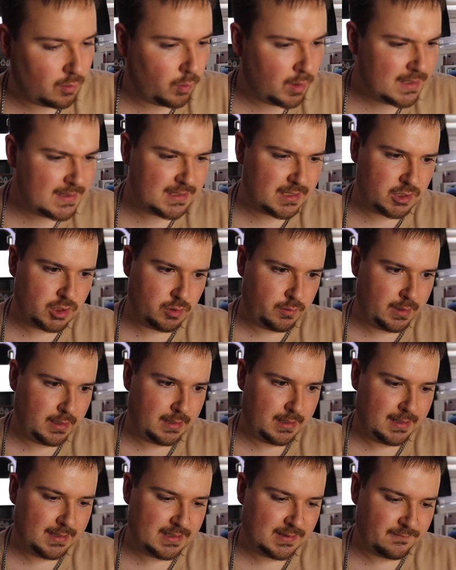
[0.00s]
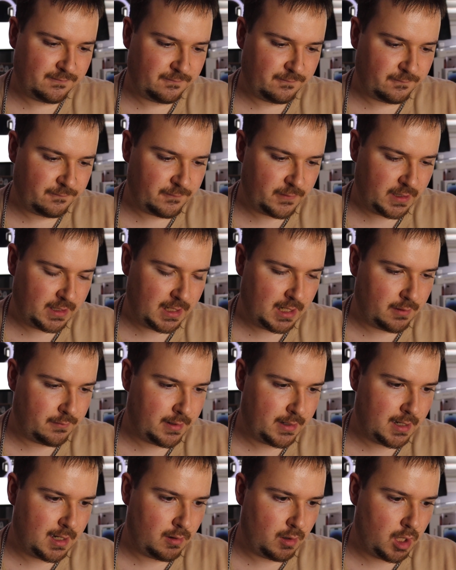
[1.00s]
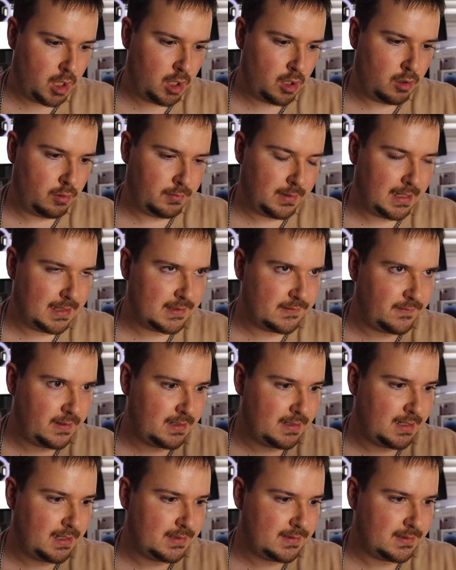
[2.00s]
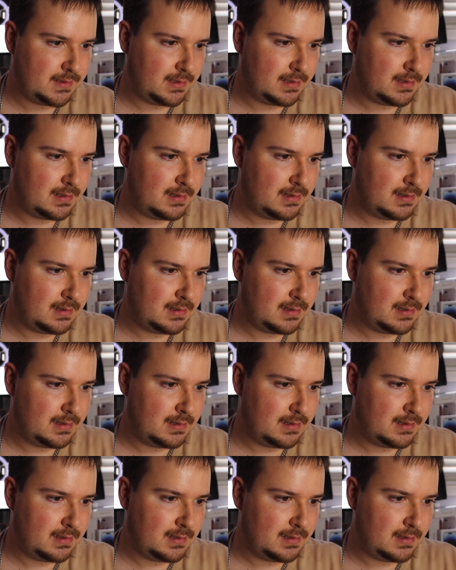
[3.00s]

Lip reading: What is it doing? It's freaking out right now. Oh, that's fantastic.